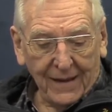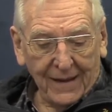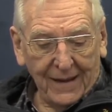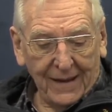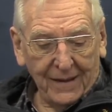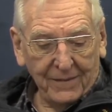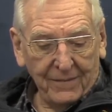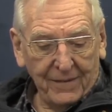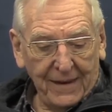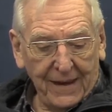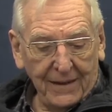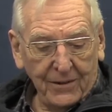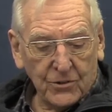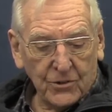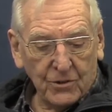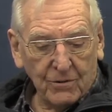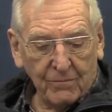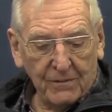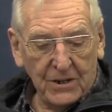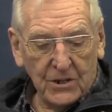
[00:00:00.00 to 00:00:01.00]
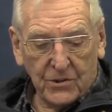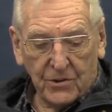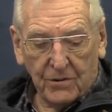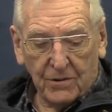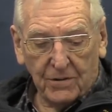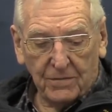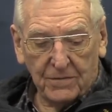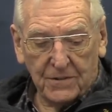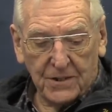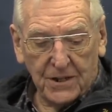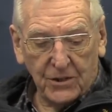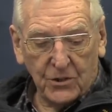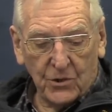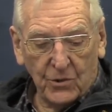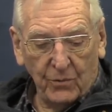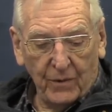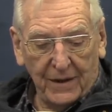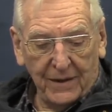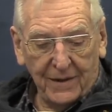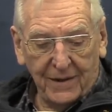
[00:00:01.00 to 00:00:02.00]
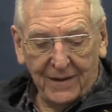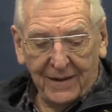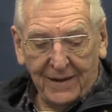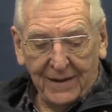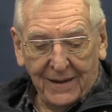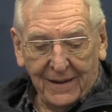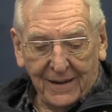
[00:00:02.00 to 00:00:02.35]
a nature reserve situated